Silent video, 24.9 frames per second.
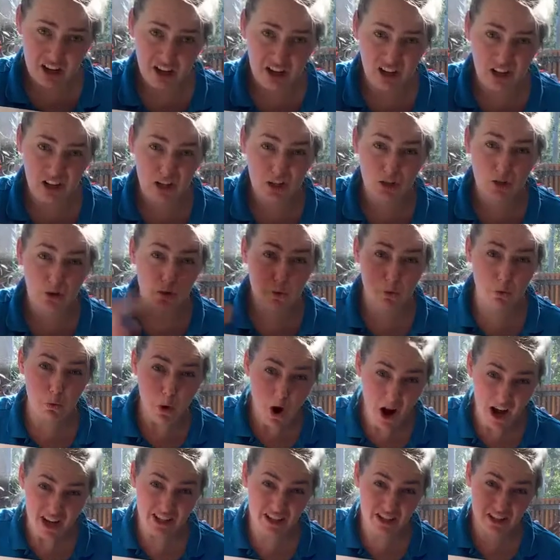is
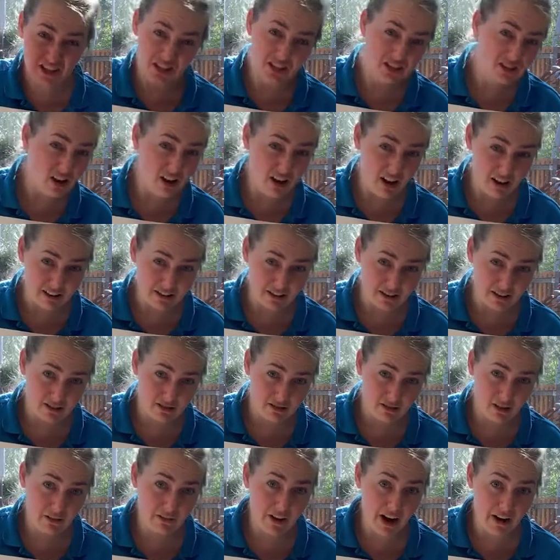twice the size
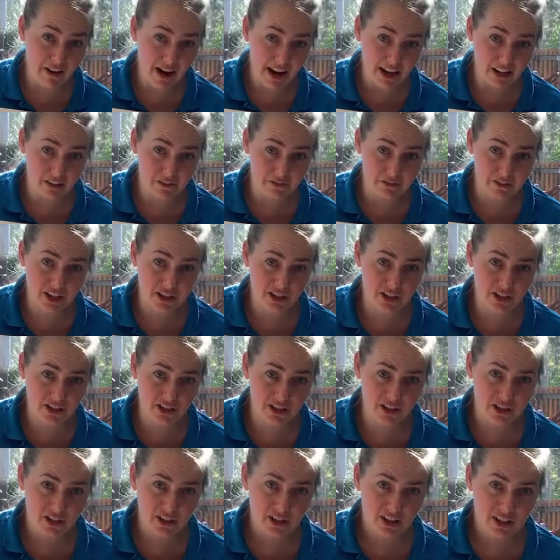of our
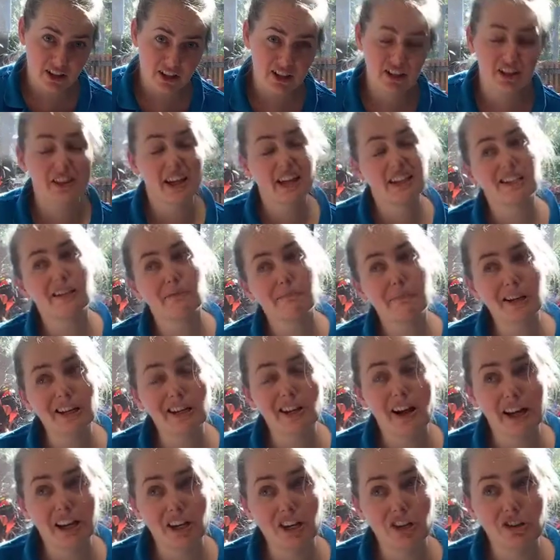anglerfish. So that's a bit
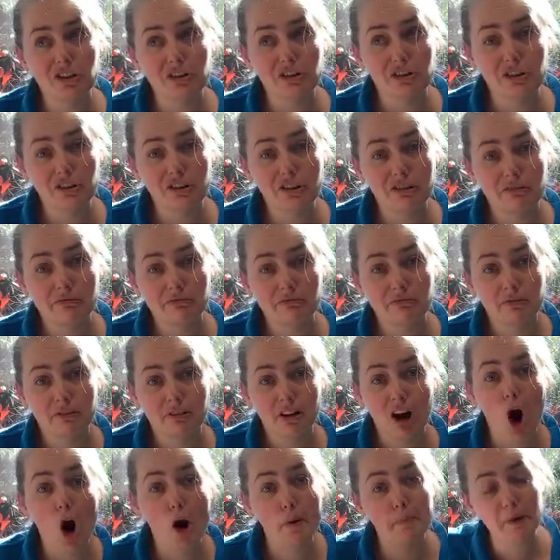like you
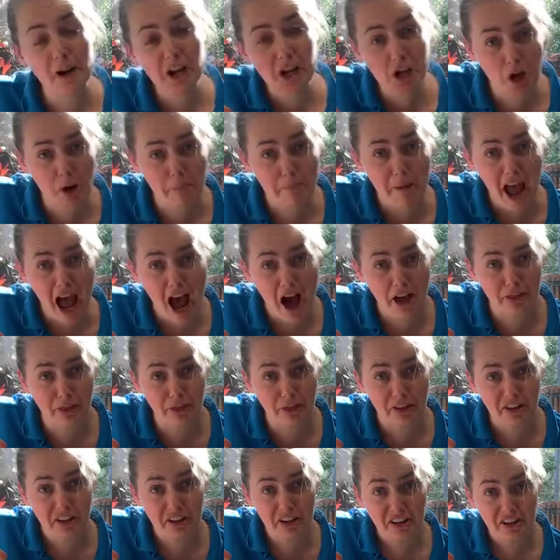opening your mouth
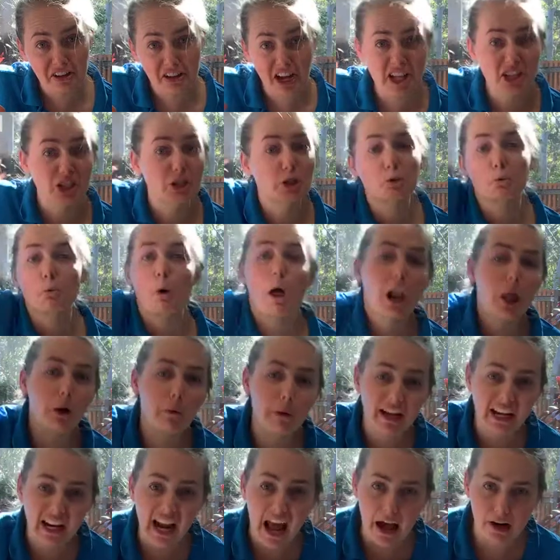and
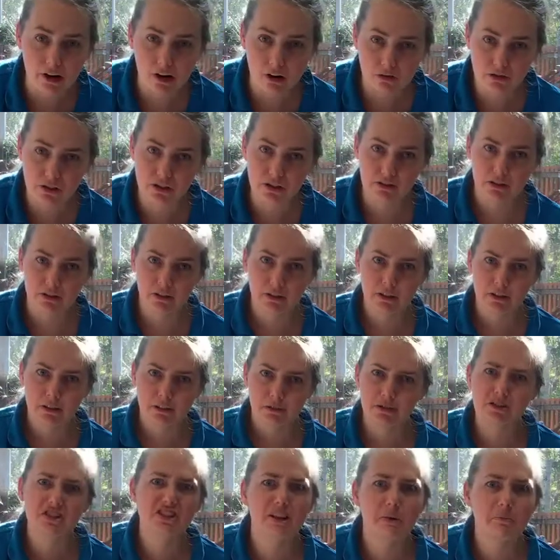swallowing an adult,
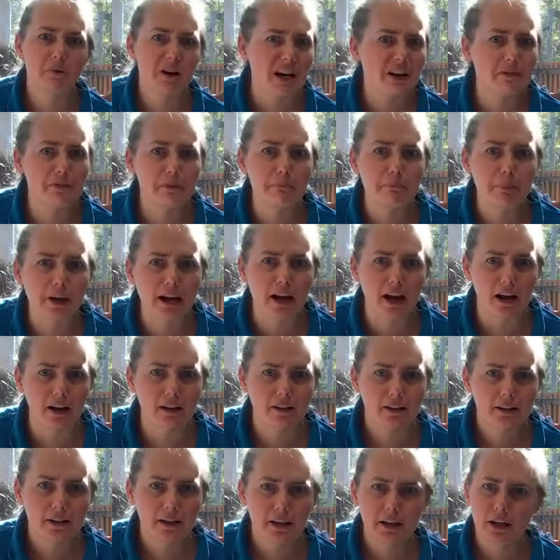or someone even bigger.
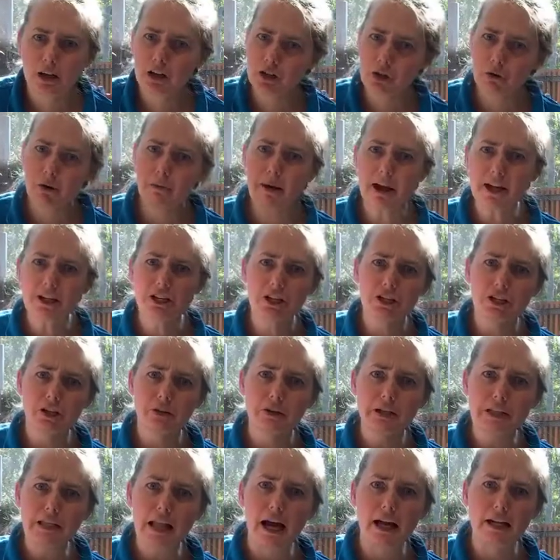Could you imagine
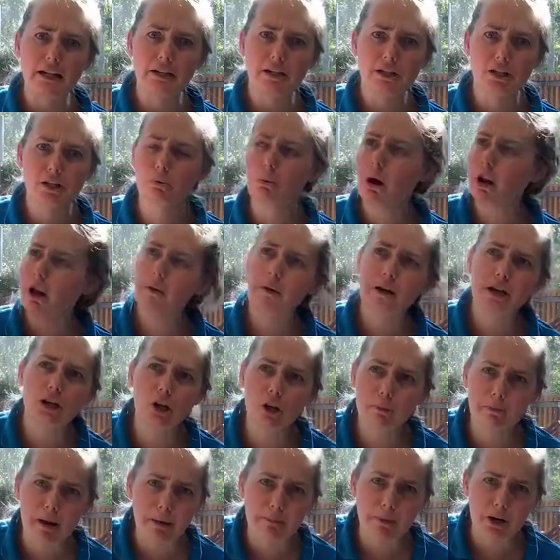doing that, swallowing your
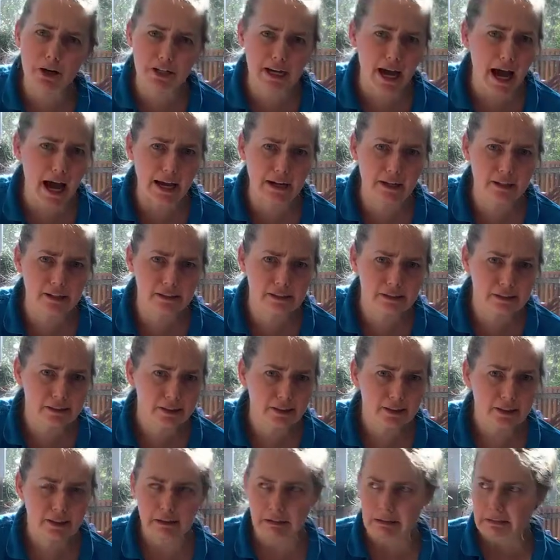mum or dad?
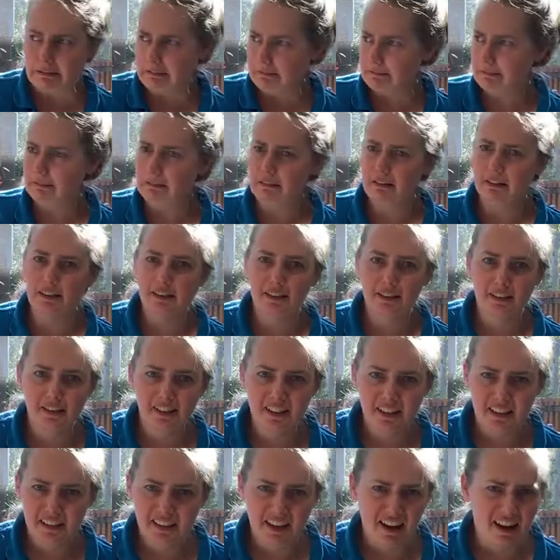Ugh,
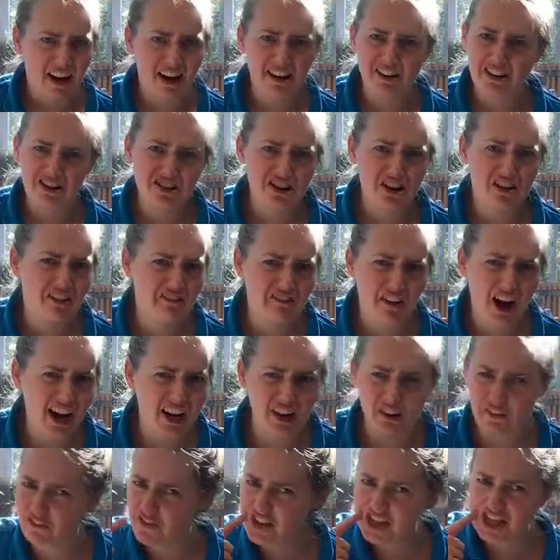I don't know if I
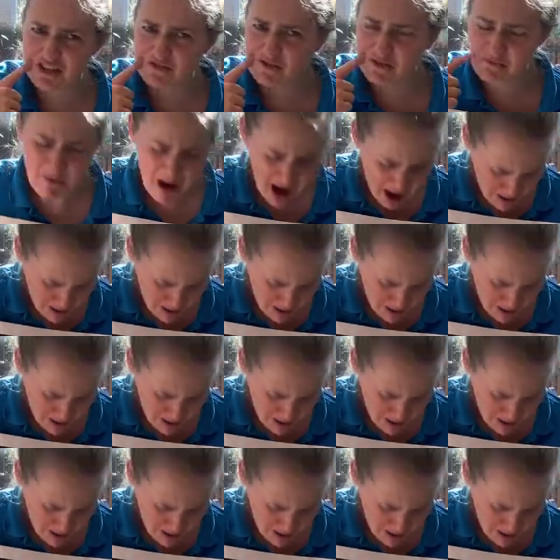could fit them in my